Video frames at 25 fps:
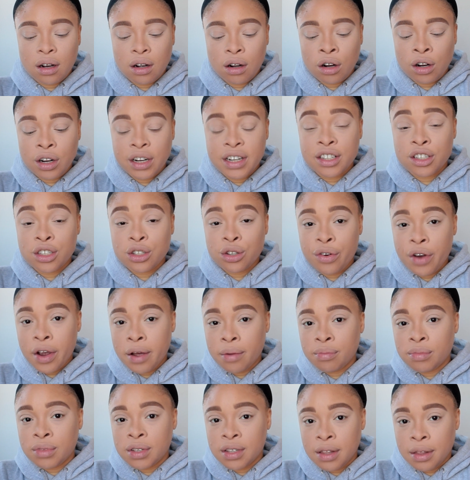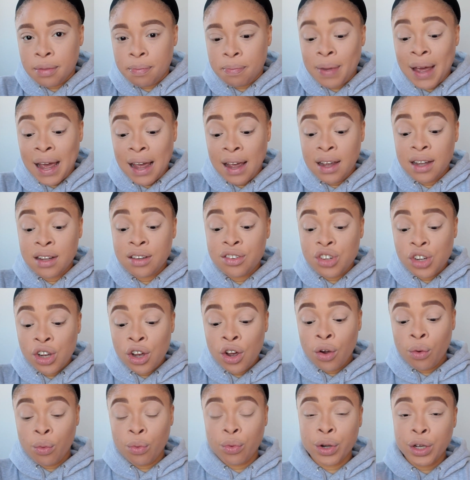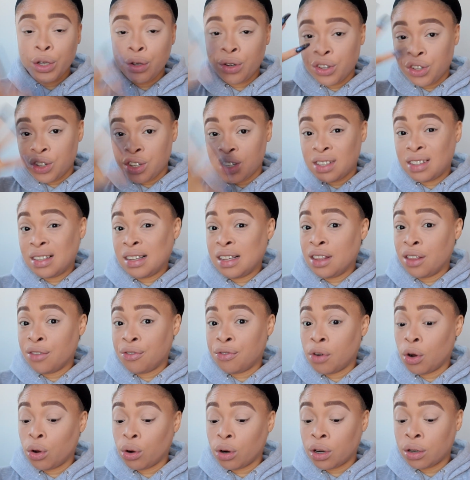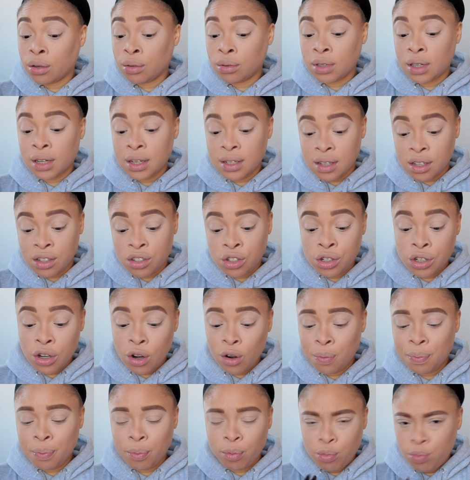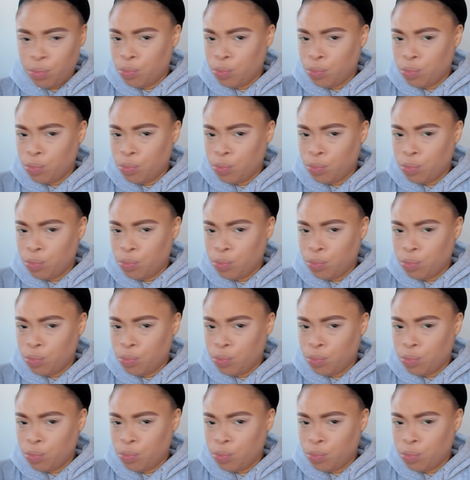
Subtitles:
her Instagram to the page where you could just see the photo because it's dope.